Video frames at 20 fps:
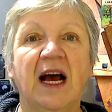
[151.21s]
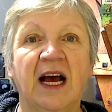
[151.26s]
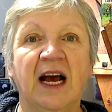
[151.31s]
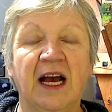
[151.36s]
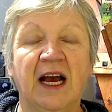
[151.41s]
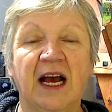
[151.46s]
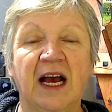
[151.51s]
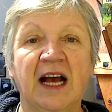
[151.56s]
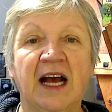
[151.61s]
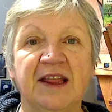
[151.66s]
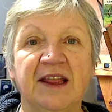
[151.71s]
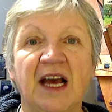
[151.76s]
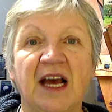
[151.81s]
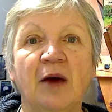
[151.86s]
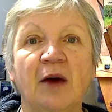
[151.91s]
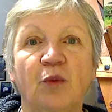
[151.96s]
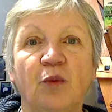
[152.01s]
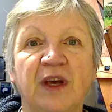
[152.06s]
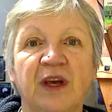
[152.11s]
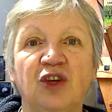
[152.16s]
And
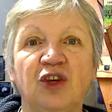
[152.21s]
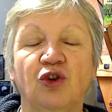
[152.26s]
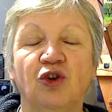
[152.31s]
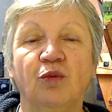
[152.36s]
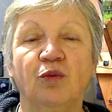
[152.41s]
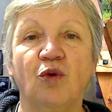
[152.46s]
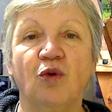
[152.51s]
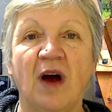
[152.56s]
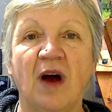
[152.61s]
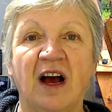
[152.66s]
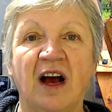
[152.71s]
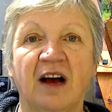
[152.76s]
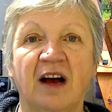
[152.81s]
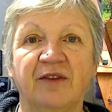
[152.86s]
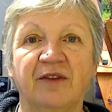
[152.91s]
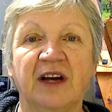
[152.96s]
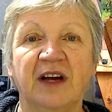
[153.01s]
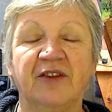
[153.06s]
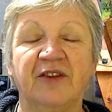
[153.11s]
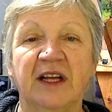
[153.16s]
that way you will
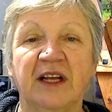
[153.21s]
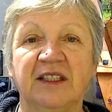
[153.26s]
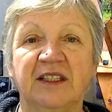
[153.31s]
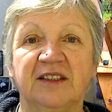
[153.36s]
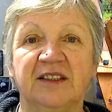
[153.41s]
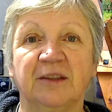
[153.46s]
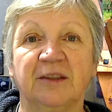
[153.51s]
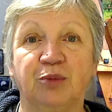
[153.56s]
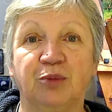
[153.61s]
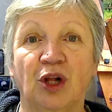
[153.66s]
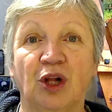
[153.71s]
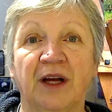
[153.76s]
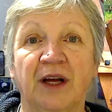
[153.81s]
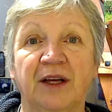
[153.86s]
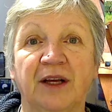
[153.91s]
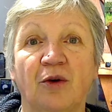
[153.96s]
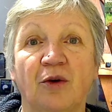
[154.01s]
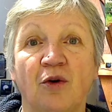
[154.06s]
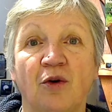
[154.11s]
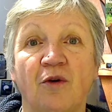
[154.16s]
have a ready
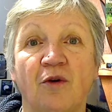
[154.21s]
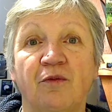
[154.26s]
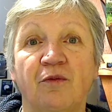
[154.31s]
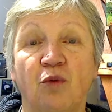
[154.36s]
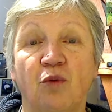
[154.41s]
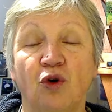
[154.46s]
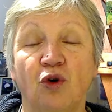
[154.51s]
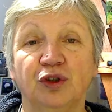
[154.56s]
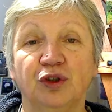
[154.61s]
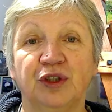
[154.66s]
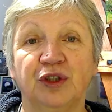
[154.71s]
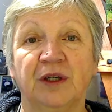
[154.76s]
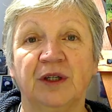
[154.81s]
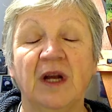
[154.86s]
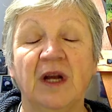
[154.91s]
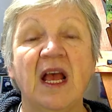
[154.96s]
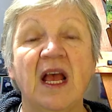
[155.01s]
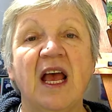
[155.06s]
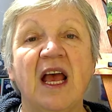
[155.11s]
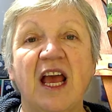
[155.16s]
supply of
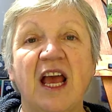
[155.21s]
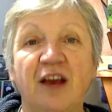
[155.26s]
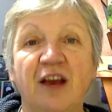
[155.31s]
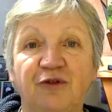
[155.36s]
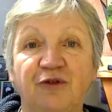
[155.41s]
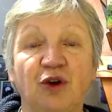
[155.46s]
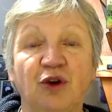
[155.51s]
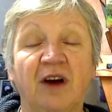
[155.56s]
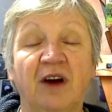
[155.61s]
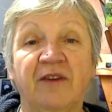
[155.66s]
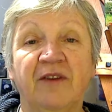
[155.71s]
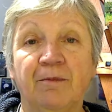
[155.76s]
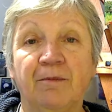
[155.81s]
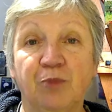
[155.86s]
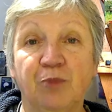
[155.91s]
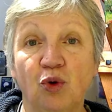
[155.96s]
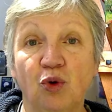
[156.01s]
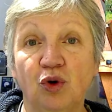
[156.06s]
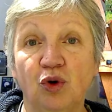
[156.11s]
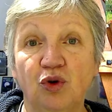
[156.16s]
water. If you have
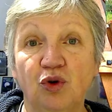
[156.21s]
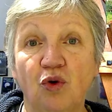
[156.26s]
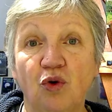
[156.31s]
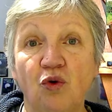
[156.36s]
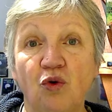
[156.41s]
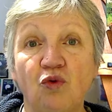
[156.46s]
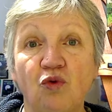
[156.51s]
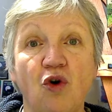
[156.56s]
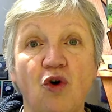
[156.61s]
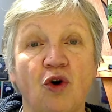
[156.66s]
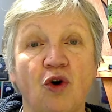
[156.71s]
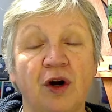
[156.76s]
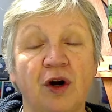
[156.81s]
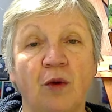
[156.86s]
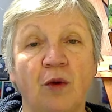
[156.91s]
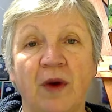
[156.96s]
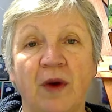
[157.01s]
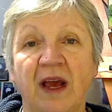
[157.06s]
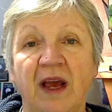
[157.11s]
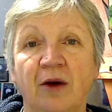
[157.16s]
a borehole
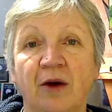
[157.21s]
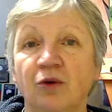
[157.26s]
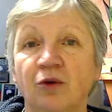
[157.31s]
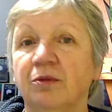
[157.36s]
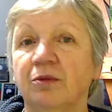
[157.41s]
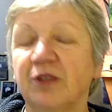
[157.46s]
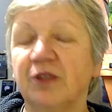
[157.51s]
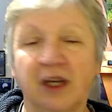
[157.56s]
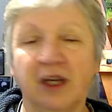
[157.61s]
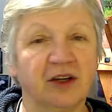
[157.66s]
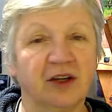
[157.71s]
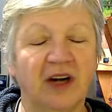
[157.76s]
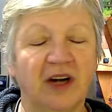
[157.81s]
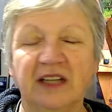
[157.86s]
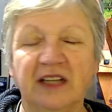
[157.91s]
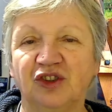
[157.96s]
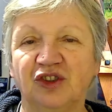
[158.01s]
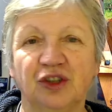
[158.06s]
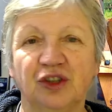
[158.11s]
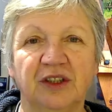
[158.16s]
or a well,
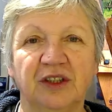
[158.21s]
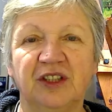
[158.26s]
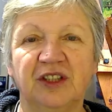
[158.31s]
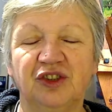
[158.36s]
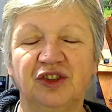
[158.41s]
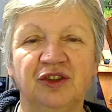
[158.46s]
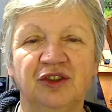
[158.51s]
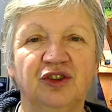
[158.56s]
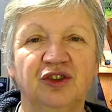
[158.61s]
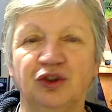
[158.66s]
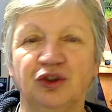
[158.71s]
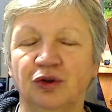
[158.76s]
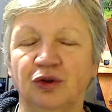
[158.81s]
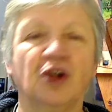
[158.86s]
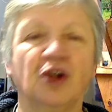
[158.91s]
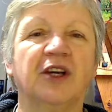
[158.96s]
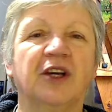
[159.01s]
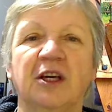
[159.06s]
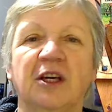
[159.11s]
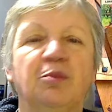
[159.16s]
congratulations,
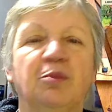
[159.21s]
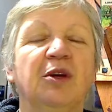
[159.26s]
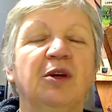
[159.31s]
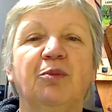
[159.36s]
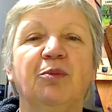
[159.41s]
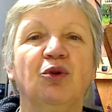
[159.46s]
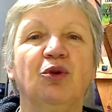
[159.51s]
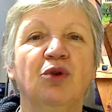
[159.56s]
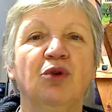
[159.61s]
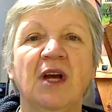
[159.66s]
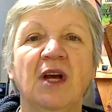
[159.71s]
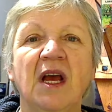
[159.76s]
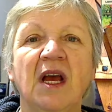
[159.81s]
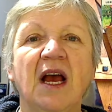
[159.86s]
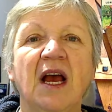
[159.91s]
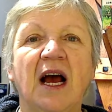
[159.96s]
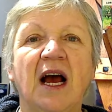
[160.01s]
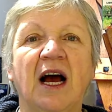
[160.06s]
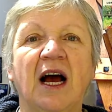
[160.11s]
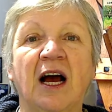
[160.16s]
you lucky people.
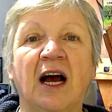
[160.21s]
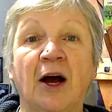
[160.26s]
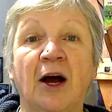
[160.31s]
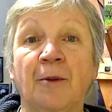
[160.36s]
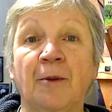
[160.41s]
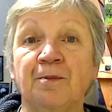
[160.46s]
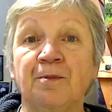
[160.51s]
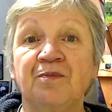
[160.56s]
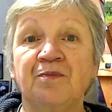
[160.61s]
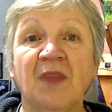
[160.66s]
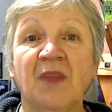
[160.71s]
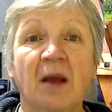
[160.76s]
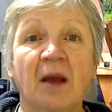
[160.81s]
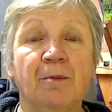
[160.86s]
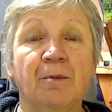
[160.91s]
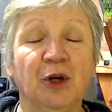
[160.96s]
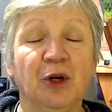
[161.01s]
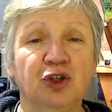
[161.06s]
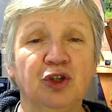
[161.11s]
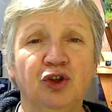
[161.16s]

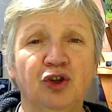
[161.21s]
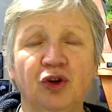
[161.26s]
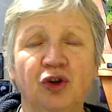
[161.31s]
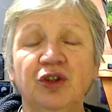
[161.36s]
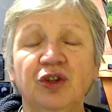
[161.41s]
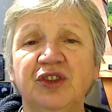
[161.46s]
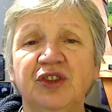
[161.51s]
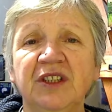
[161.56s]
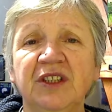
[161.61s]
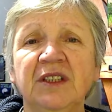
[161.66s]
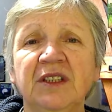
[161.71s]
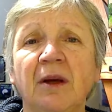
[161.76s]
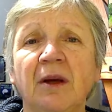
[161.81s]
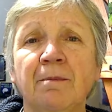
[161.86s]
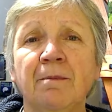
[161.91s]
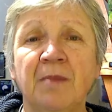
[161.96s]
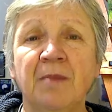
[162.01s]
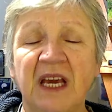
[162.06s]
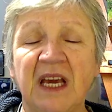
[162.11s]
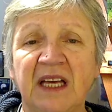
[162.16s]
But
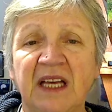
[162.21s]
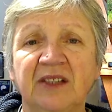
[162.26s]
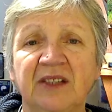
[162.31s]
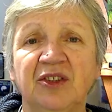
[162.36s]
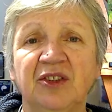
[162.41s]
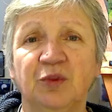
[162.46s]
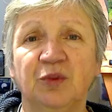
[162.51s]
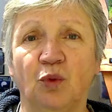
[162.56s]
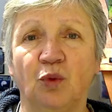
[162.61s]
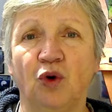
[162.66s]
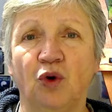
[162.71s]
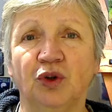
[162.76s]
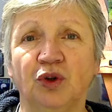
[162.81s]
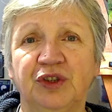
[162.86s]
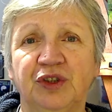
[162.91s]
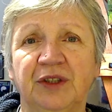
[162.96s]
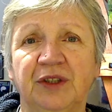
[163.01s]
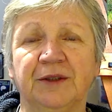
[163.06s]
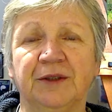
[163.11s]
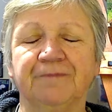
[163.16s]
using mains
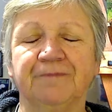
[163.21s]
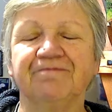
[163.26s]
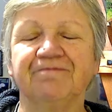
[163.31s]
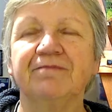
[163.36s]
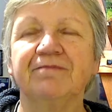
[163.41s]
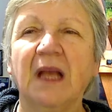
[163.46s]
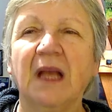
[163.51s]
water,